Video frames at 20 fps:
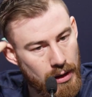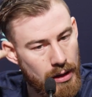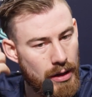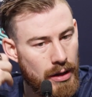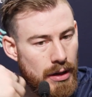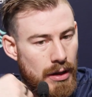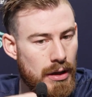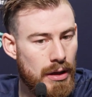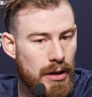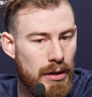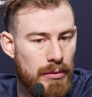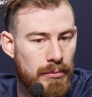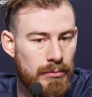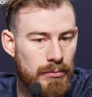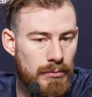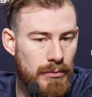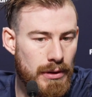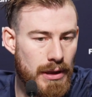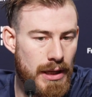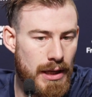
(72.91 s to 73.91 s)

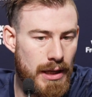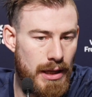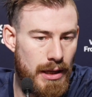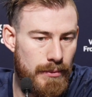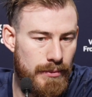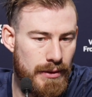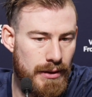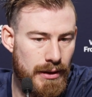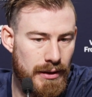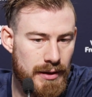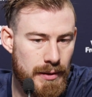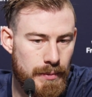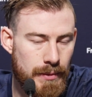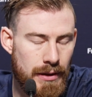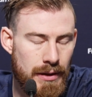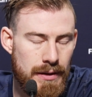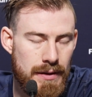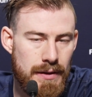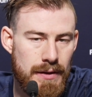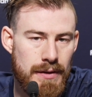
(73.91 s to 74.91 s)
Um, yeah, every
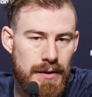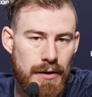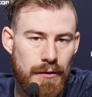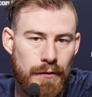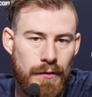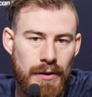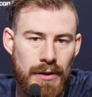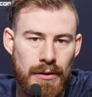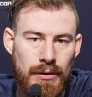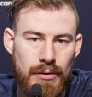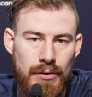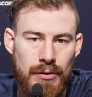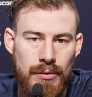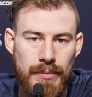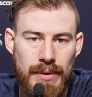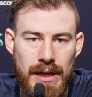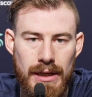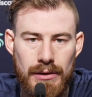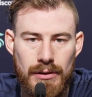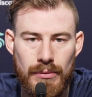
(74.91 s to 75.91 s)
experience is different. Going
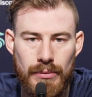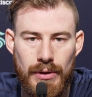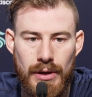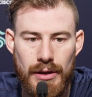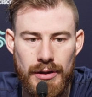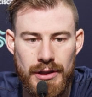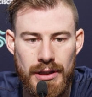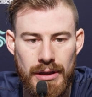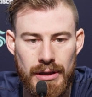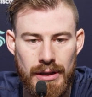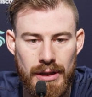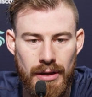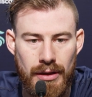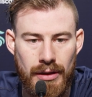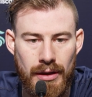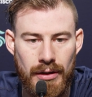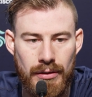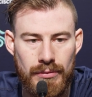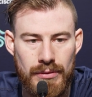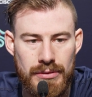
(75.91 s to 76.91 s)
back to Washington, I
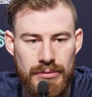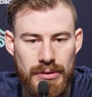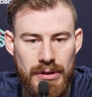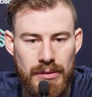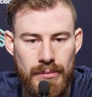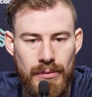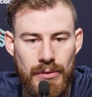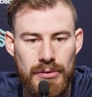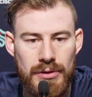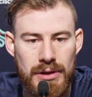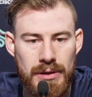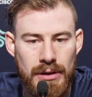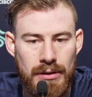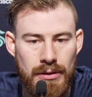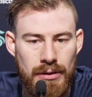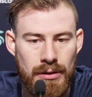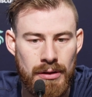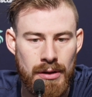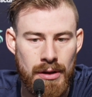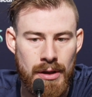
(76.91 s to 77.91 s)
think was really
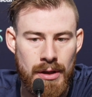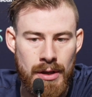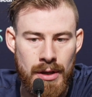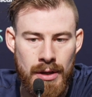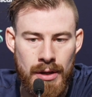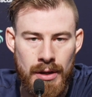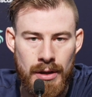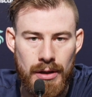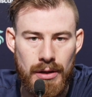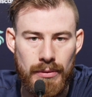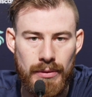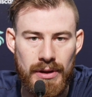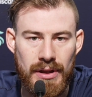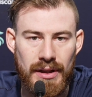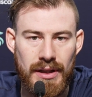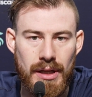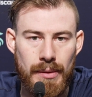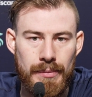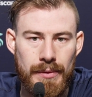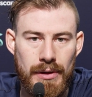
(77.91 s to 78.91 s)
emotional. You win a
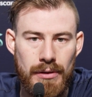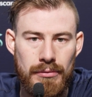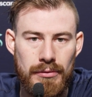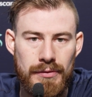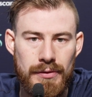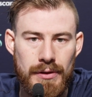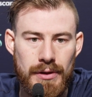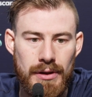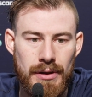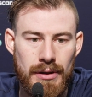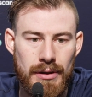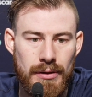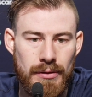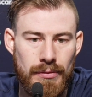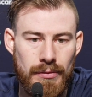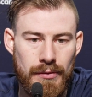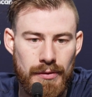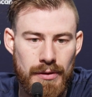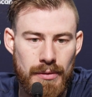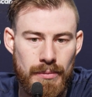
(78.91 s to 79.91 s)
cup there with the
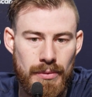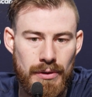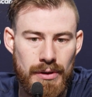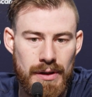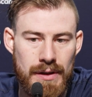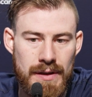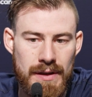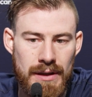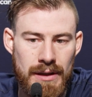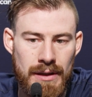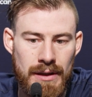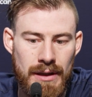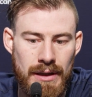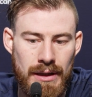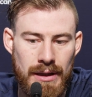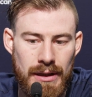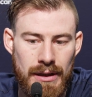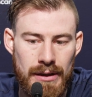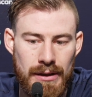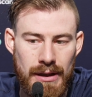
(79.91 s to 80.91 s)
with the boys, and
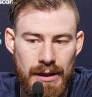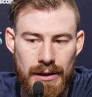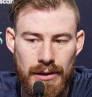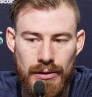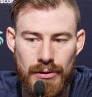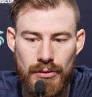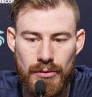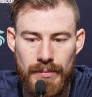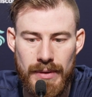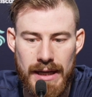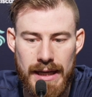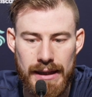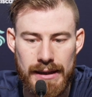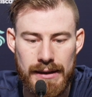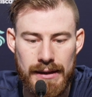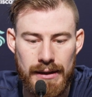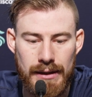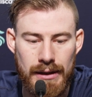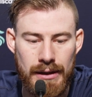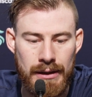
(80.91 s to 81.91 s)
uh, yeah, you go back
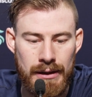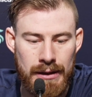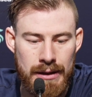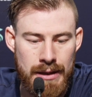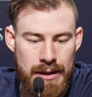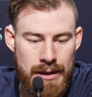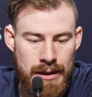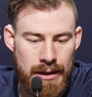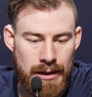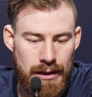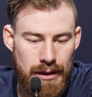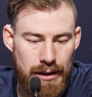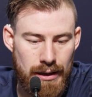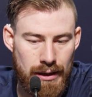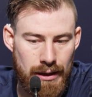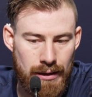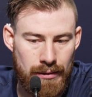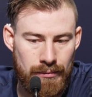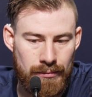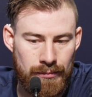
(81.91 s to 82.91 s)
there.
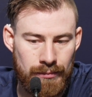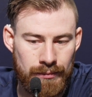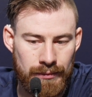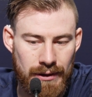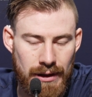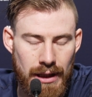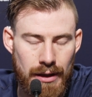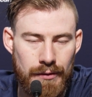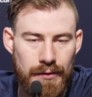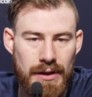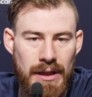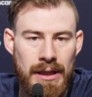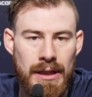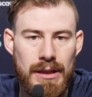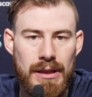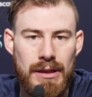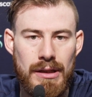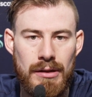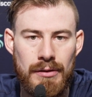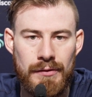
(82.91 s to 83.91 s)
Um, I've done it
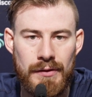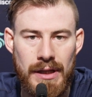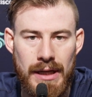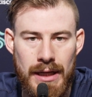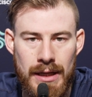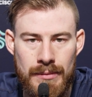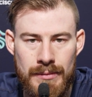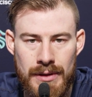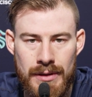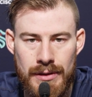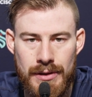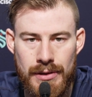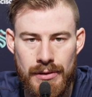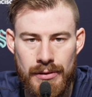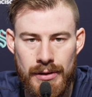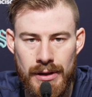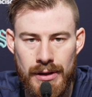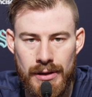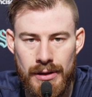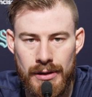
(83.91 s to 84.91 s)
enough times in
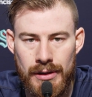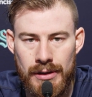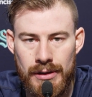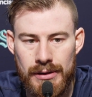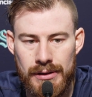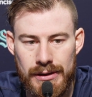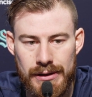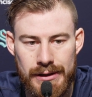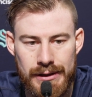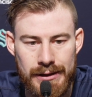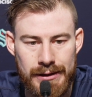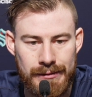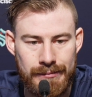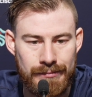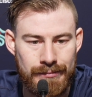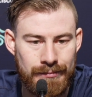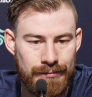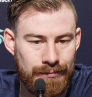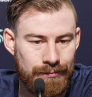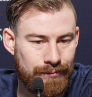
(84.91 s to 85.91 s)
junior.
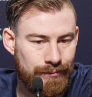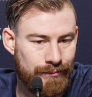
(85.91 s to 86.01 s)
Um,